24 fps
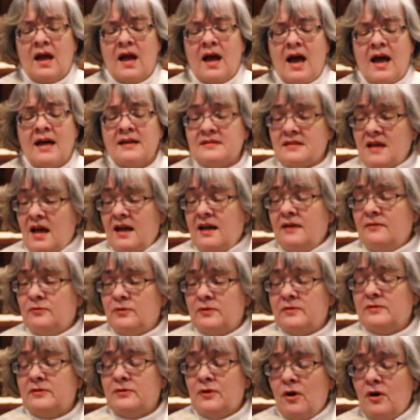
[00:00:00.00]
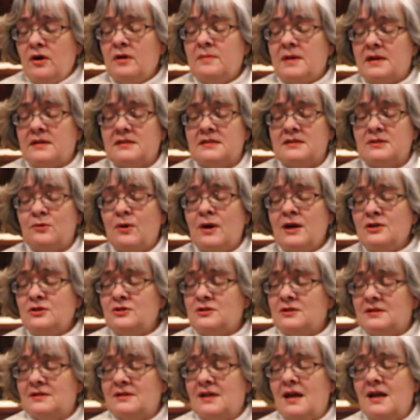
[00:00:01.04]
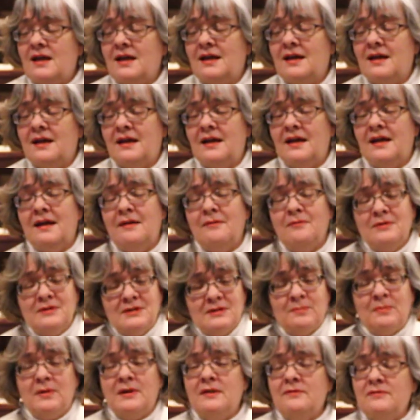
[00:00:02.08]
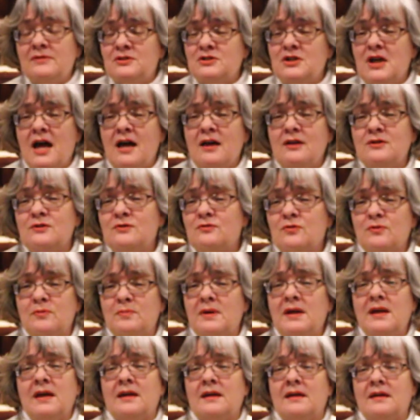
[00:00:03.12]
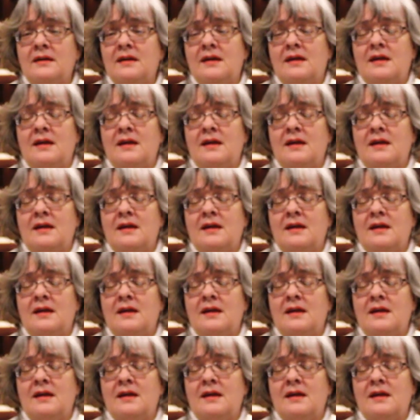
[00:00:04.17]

As I ever thought about this question, it was a bit of a challenge for me.